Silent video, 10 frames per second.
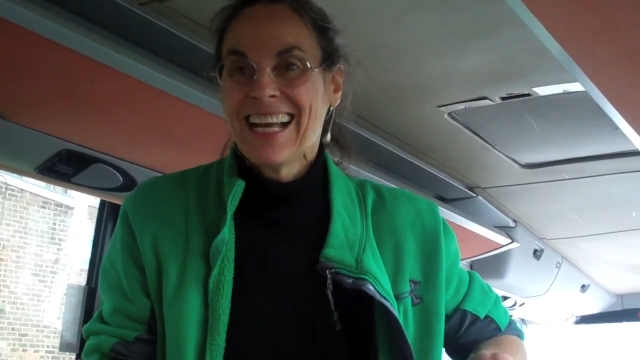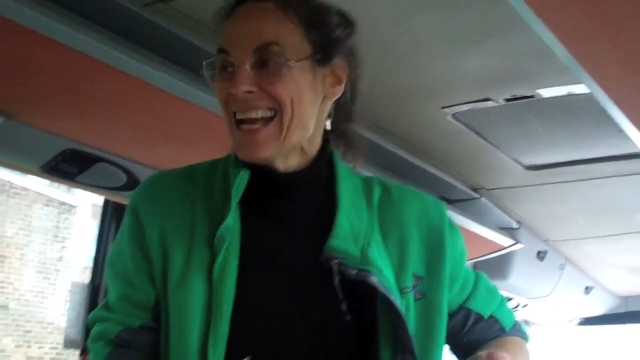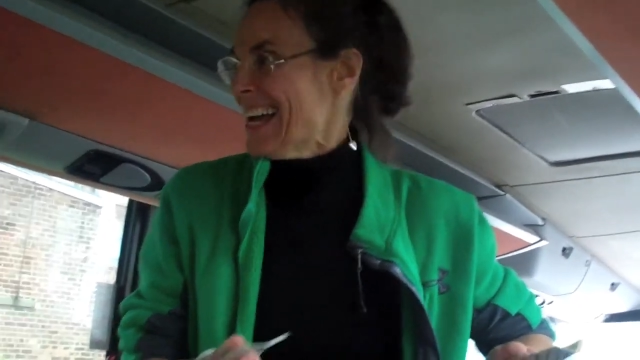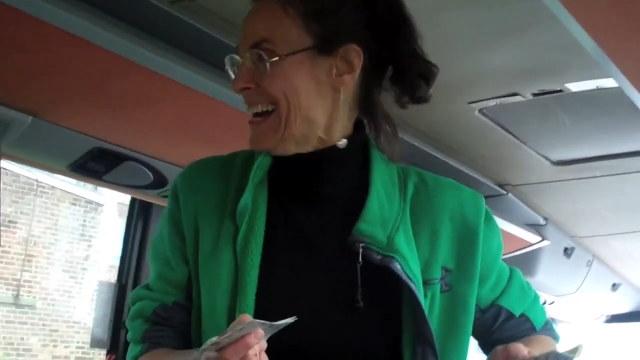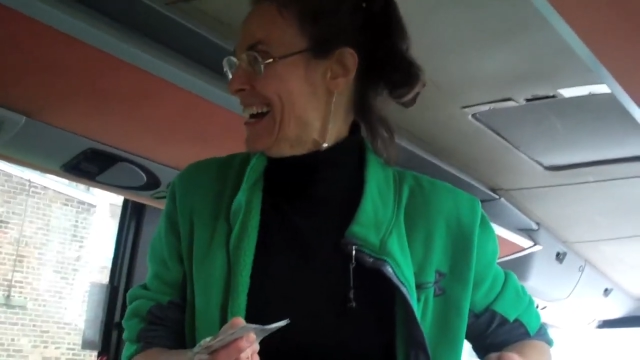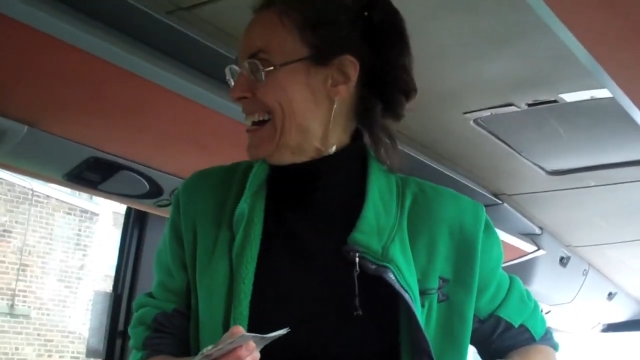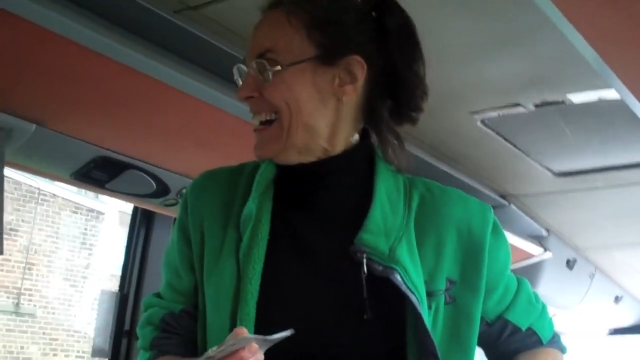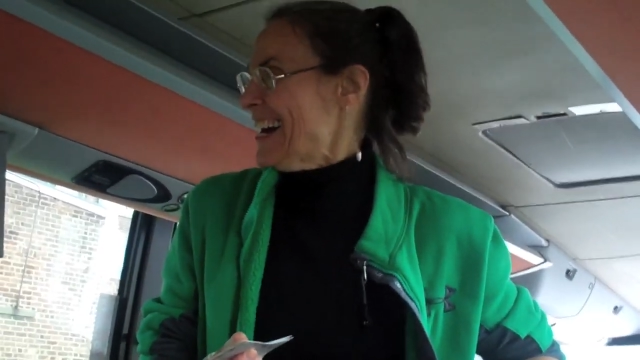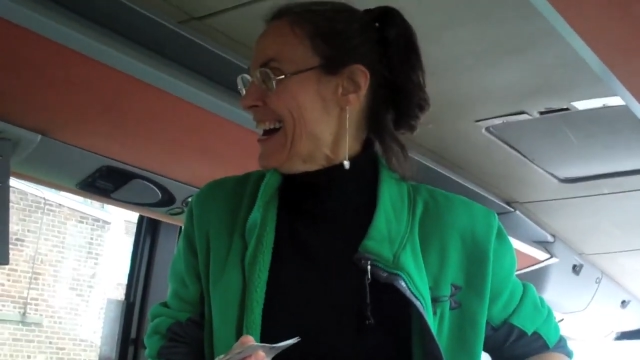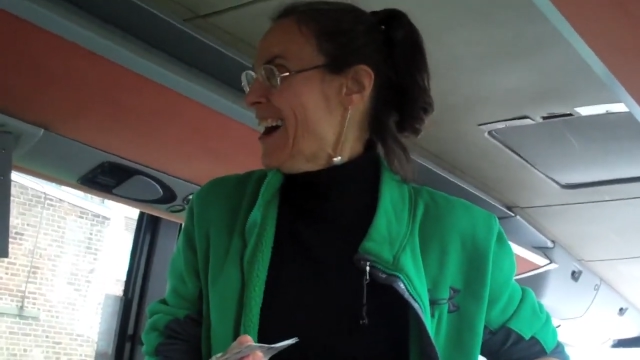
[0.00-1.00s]
Oh, thanks,
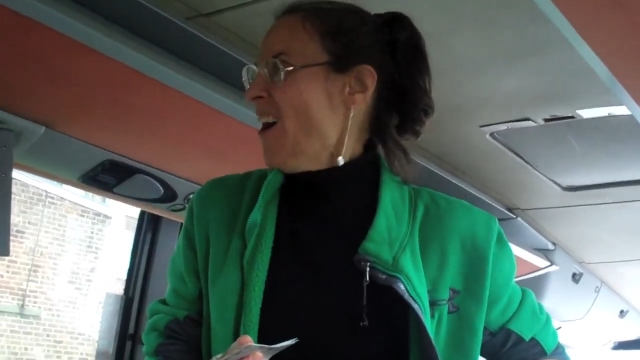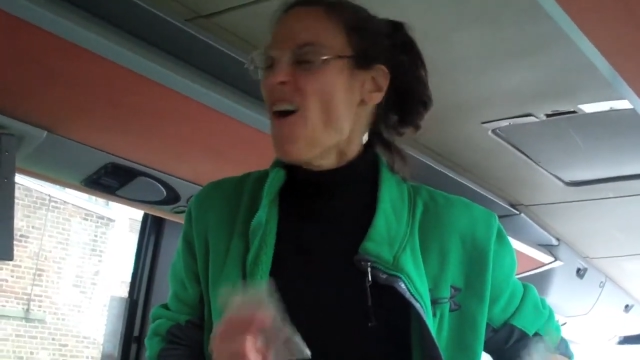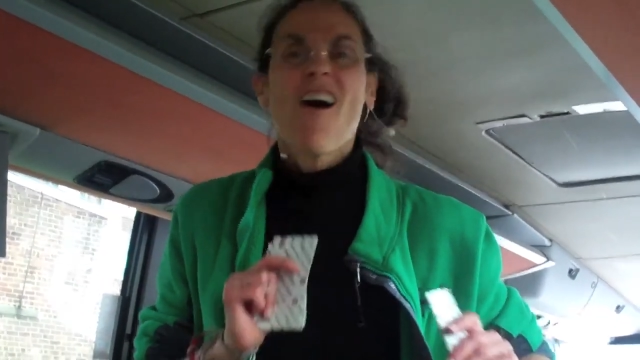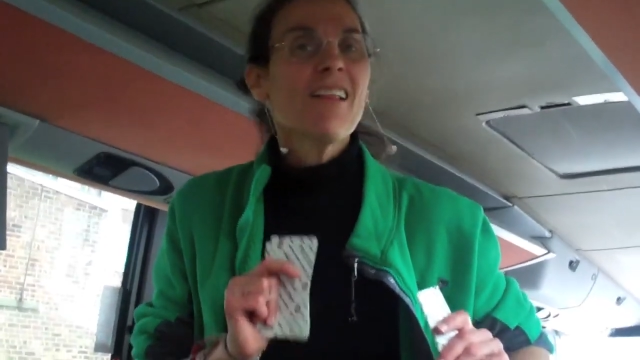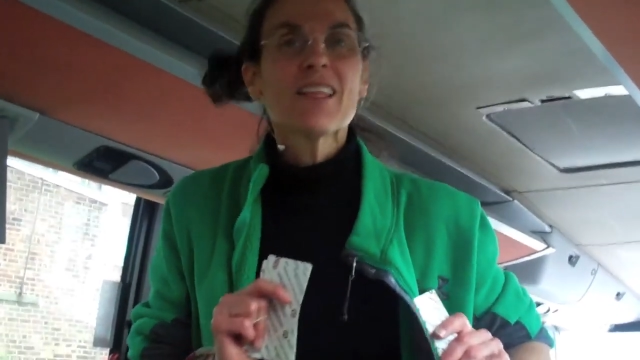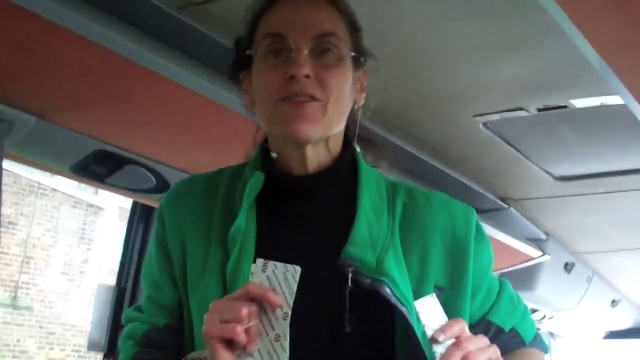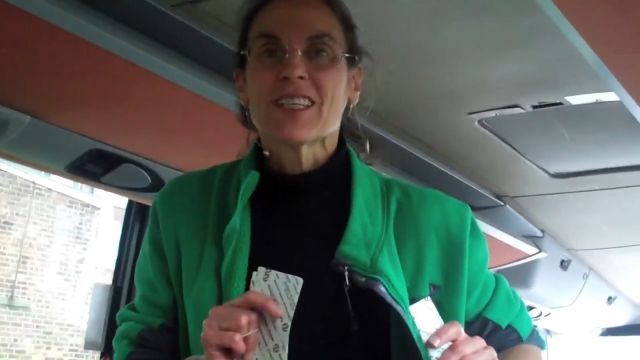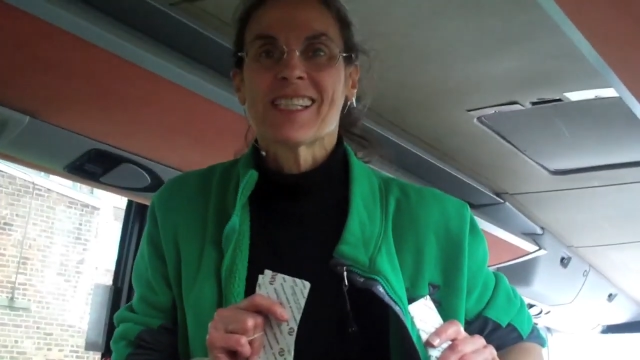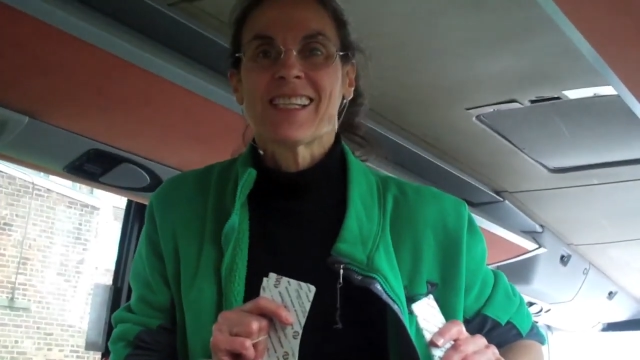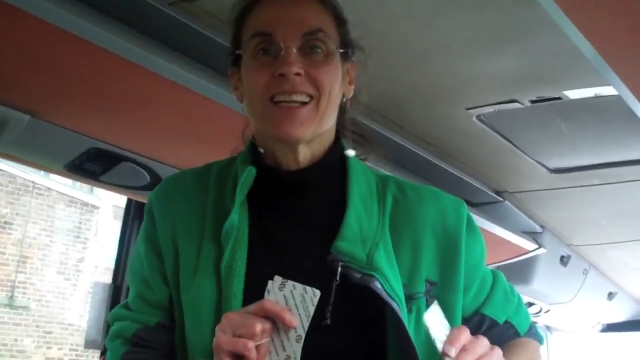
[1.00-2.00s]
Bonnie. Thanks, All of
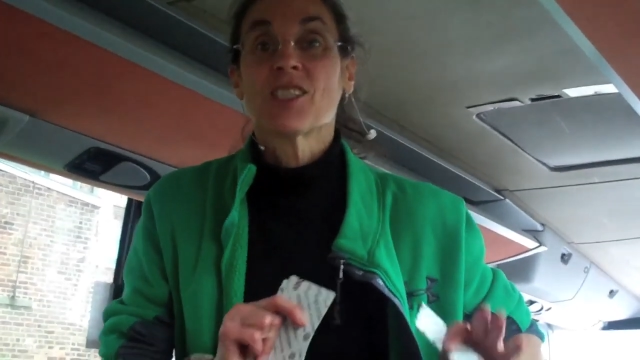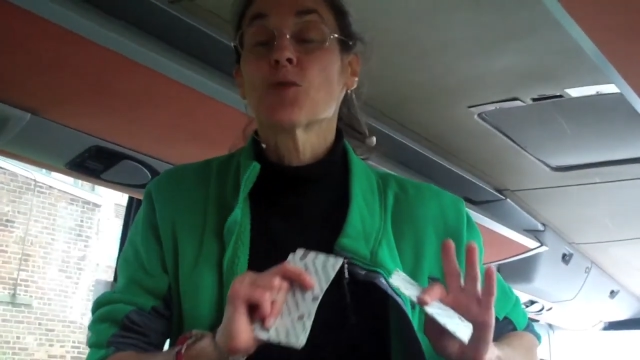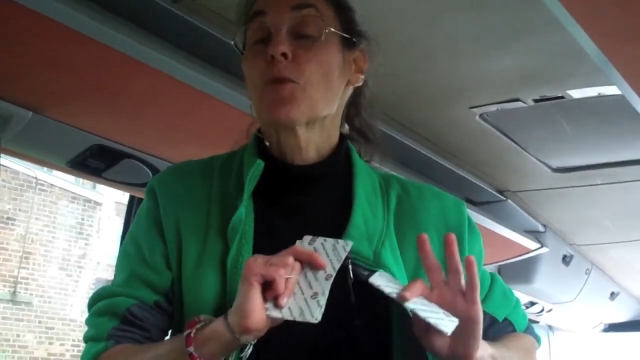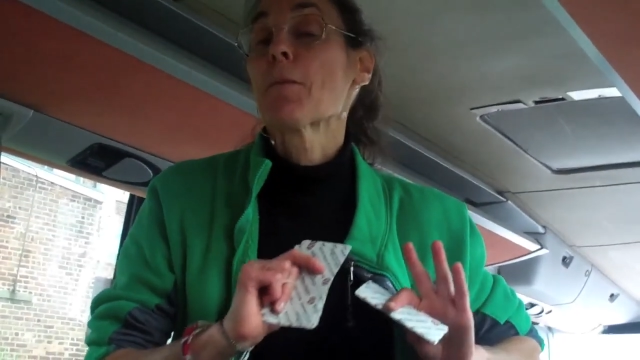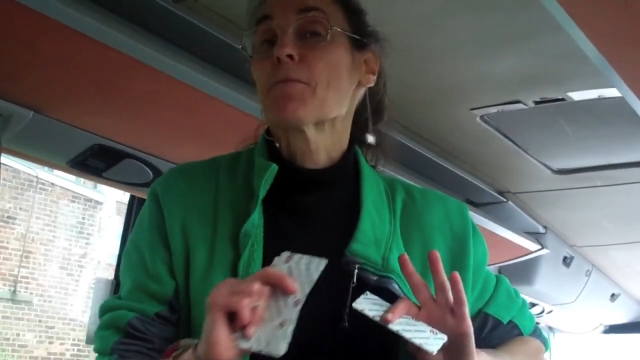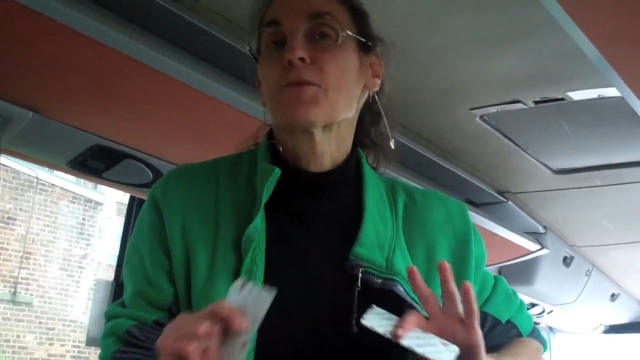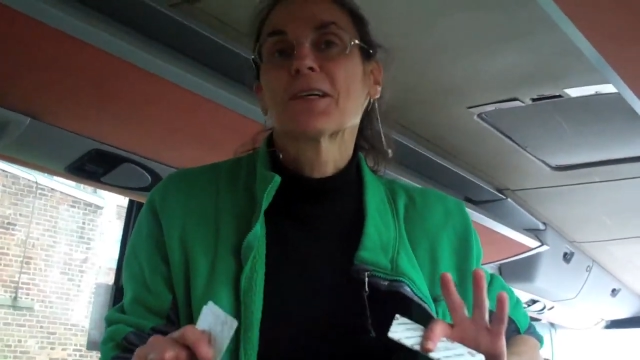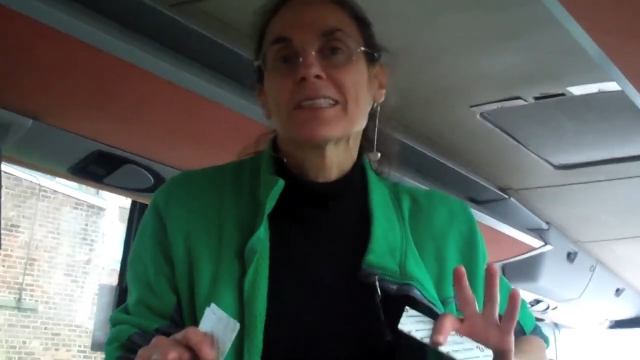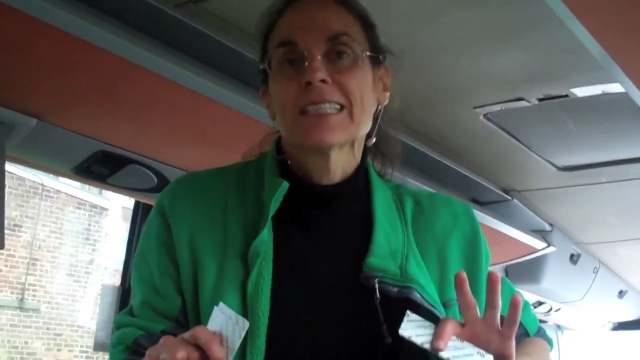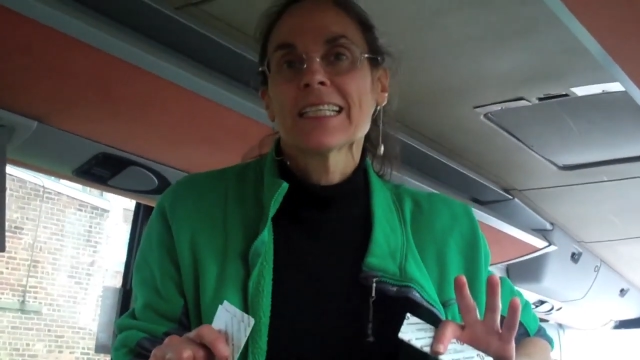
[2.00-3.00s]
Bonnie. the stunts were
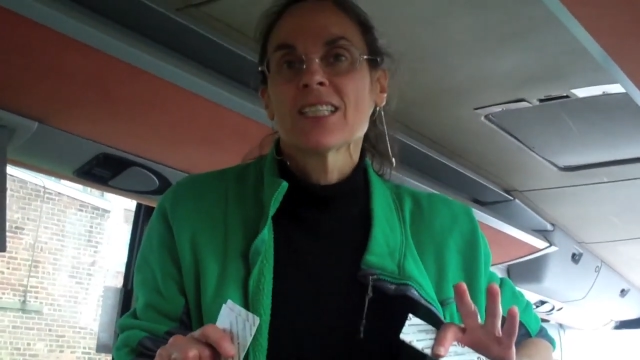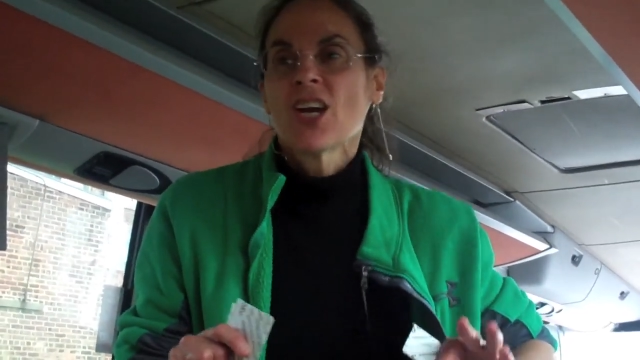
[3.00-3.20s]
brilliant.